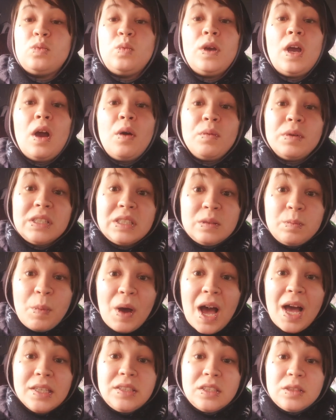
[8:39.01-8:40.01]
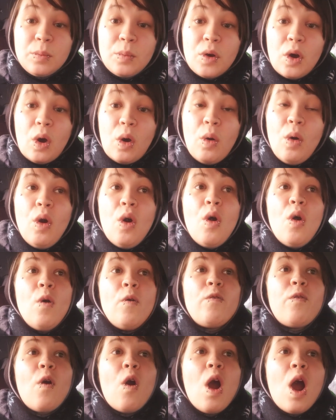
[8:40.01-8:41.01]
We are responsible
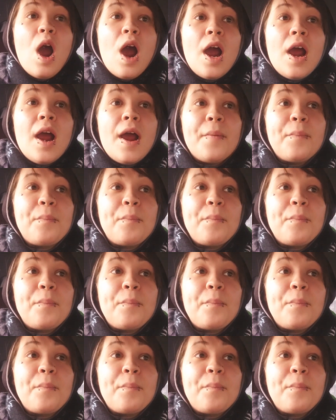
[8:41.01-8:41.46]
for